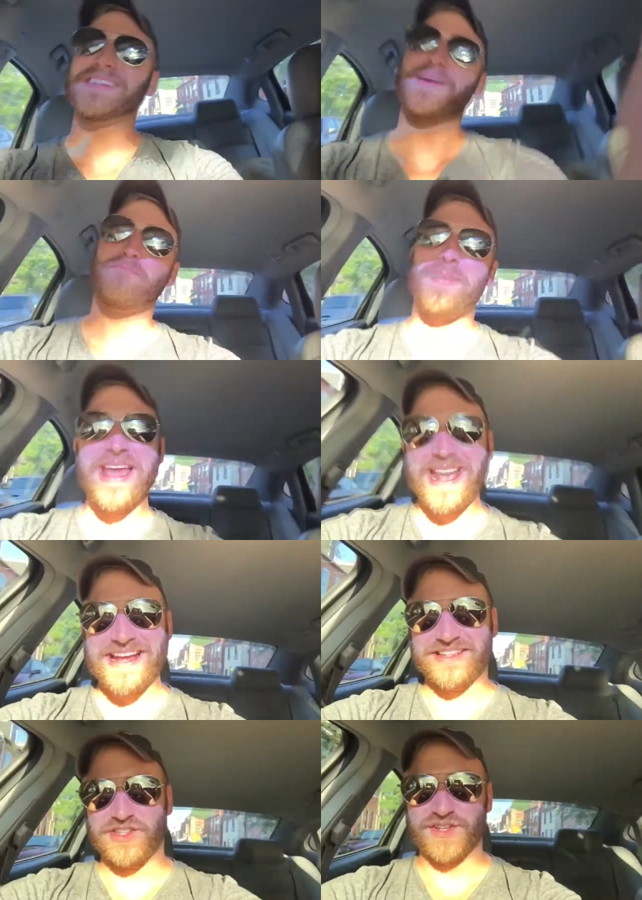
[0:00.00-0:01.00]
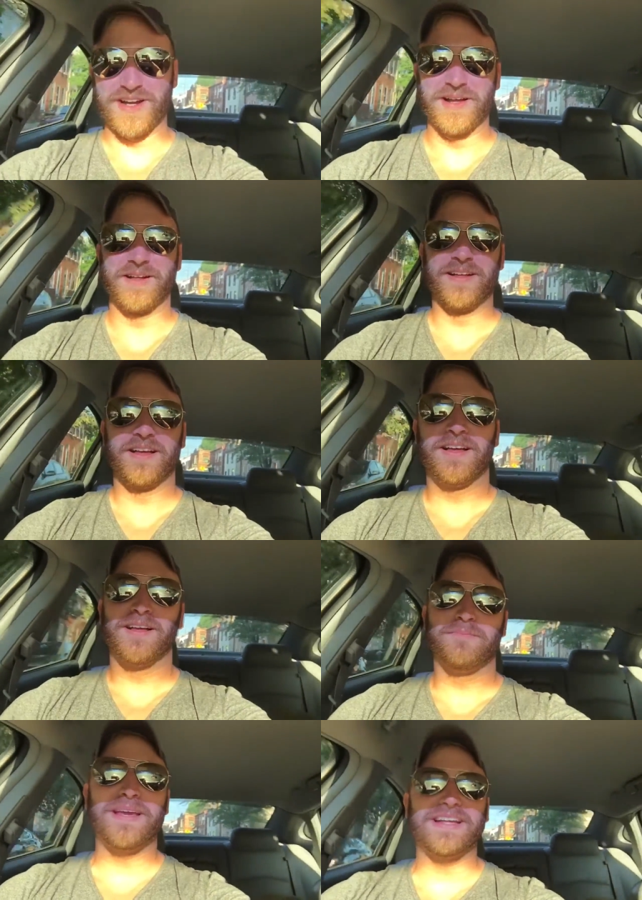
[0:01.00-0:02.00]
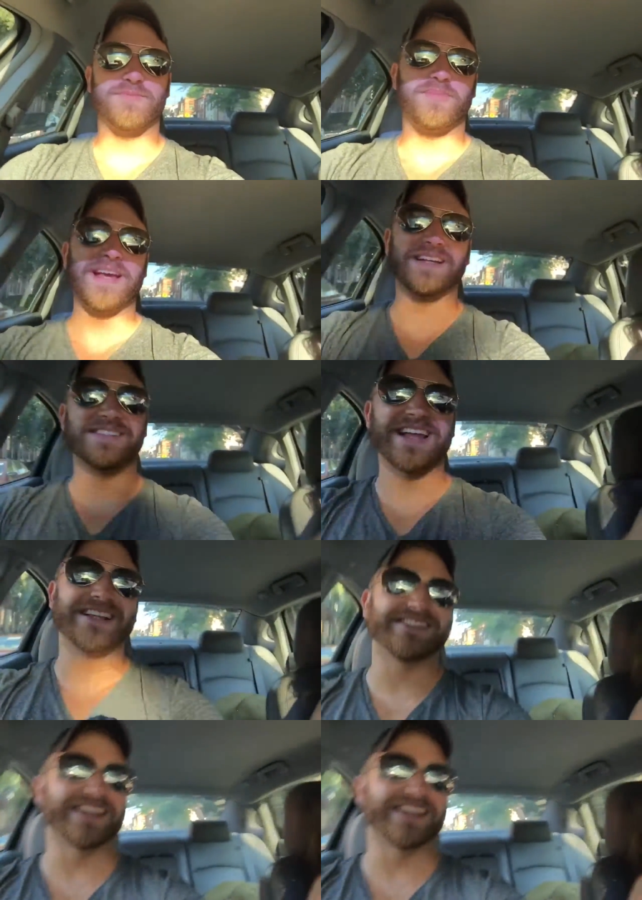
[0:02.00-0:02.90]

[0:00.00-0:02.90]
to the beach. Beach, beach. That's